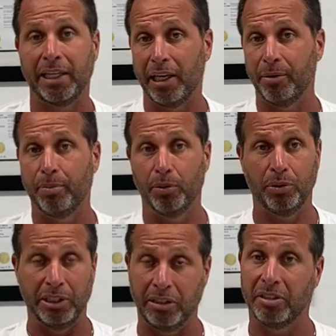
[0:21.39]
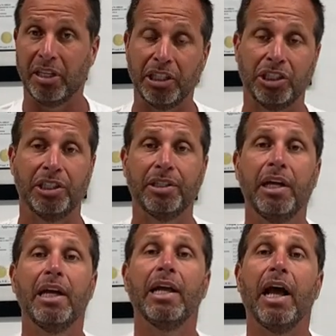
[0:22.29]
at Gator Pool Leak Detection.
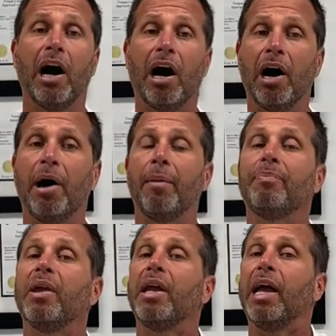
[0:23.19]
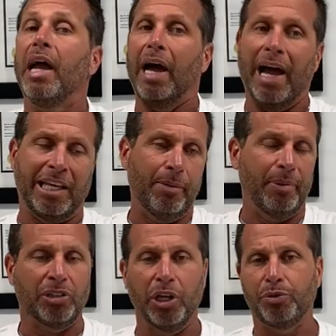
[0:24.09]
Um, I keep
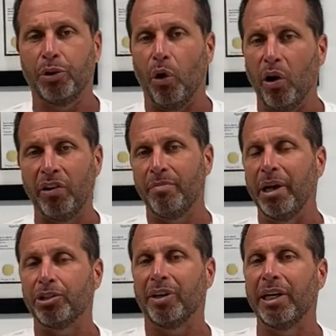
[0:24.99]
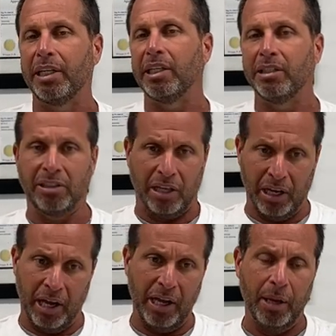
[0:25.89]
in touch with all of my trainees,
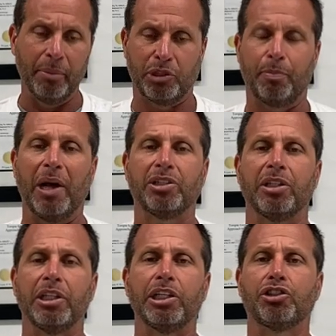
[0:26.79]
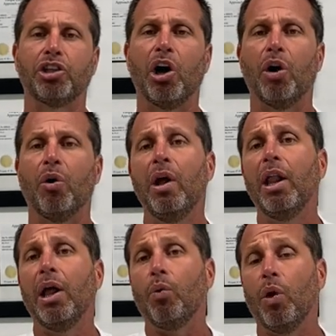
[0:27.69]
uh, him especially. So
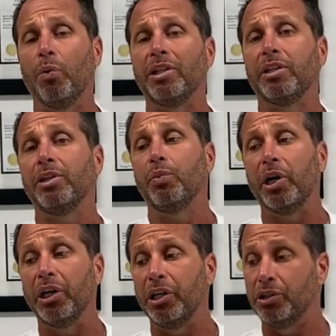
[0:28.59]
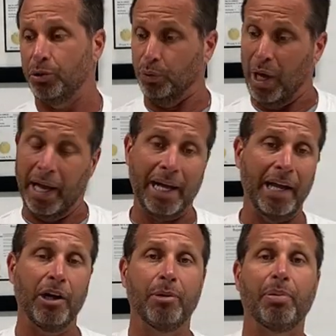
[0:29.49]
what we did was I got
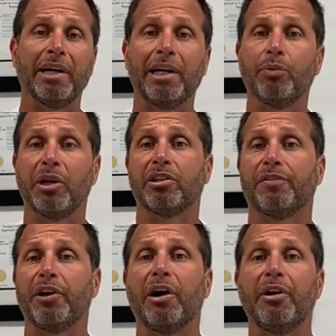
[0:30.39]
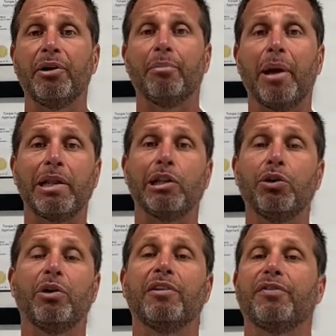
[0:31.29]
on a plane, went to Florida, met
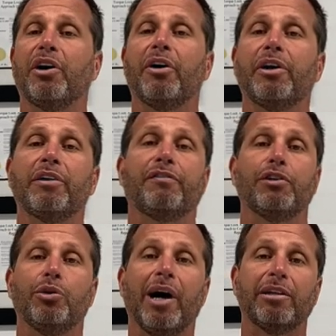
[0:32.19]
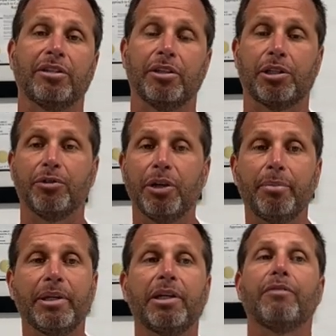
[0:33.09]
Lou in Florida, flew out to the
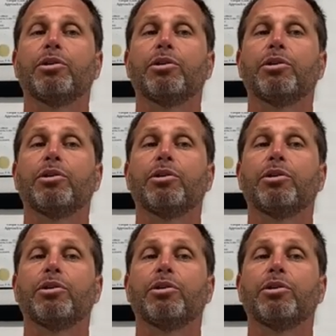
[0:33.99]
Caribbean, of